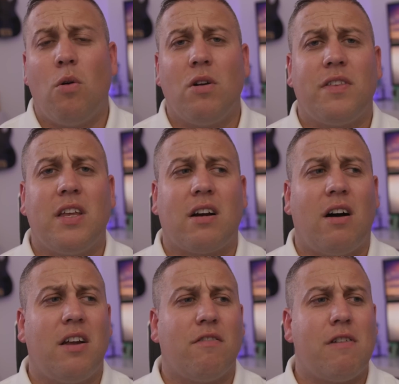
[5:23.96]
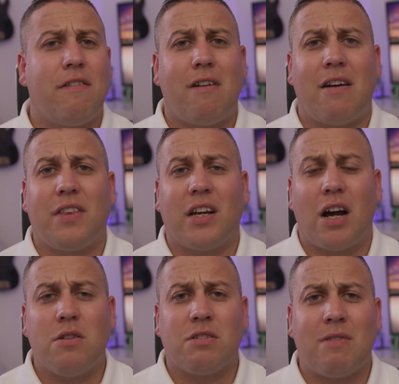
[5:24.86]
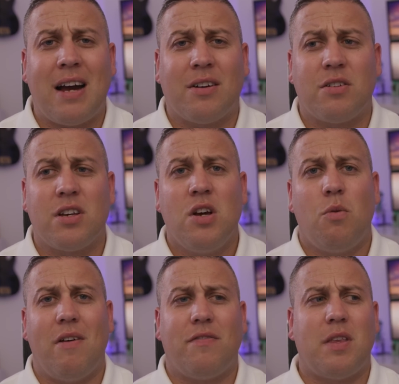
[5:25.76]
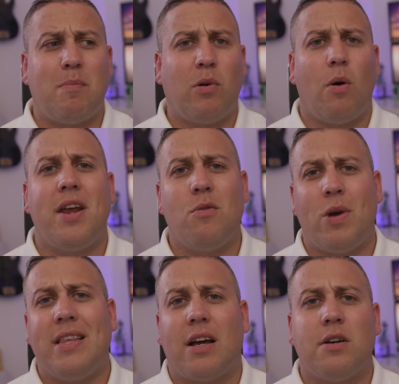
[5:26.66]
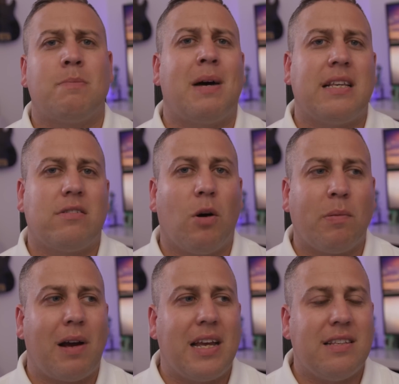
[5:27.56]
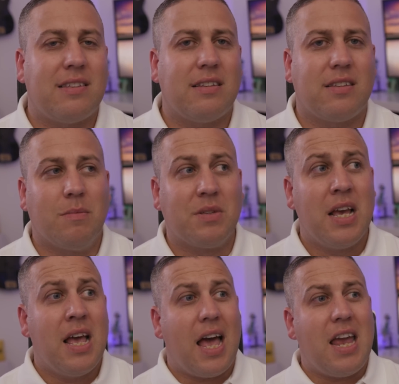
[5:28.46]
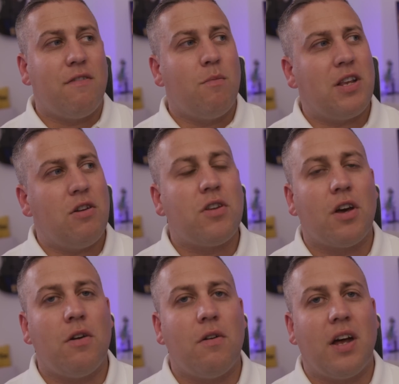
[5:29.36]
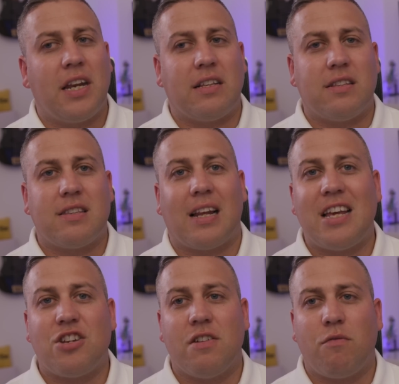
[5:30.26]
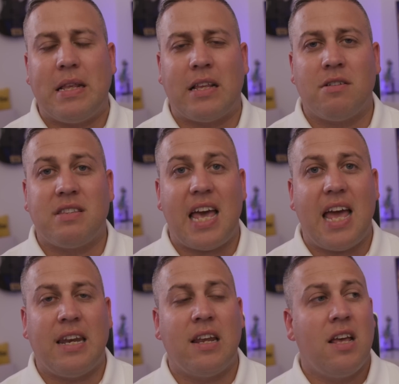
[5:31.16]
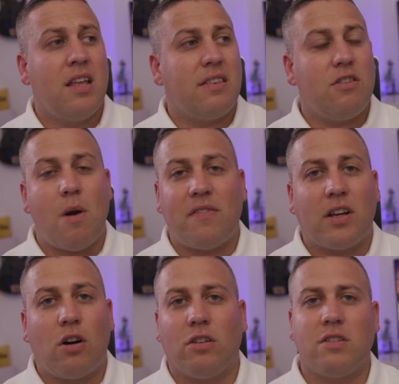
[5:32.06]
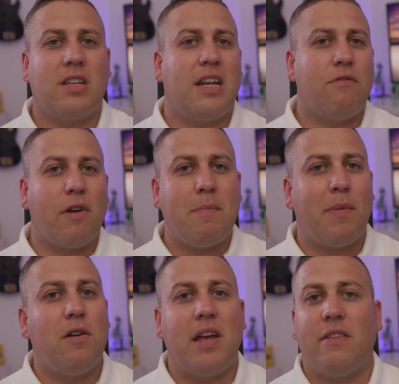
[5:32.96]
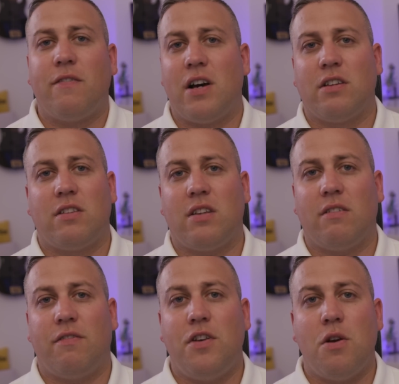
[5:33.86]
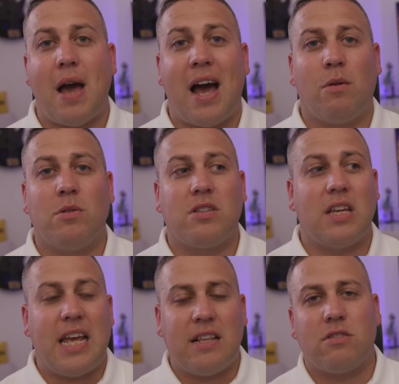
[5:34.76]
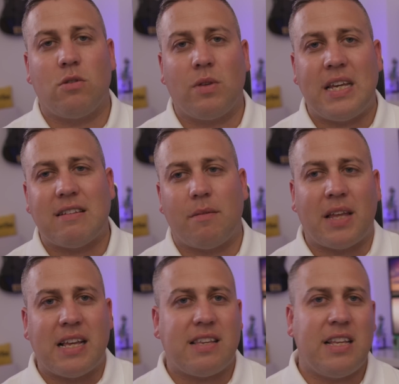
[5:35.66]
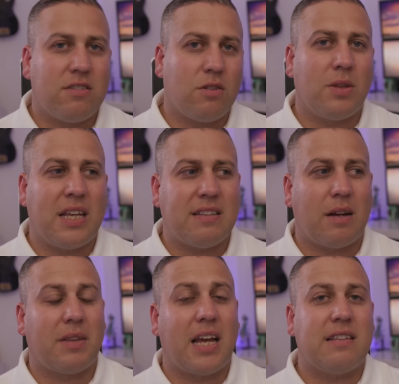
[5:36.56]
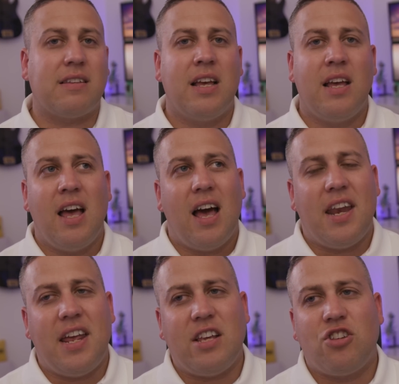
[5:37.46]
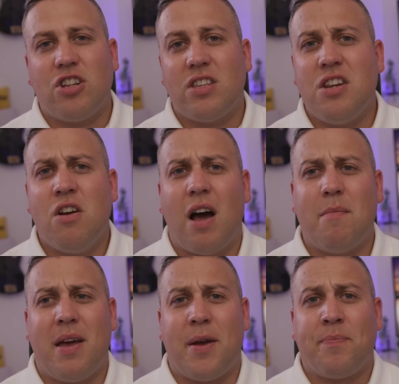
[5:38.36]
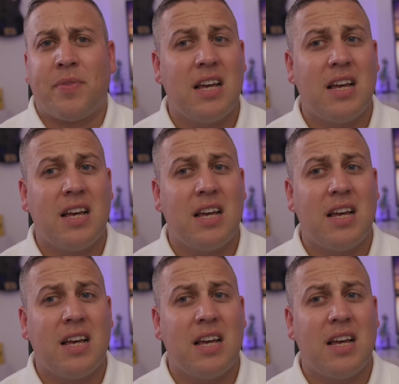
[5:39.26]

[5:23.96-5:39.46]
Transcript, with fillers: all of the kind of riffraff that goes around with deploying Windows-based operating systems. Even when you do an installation of Windows ten, you have to constantly reboot in the first few hours to install these updates, install these updates. And it's just a nightmare.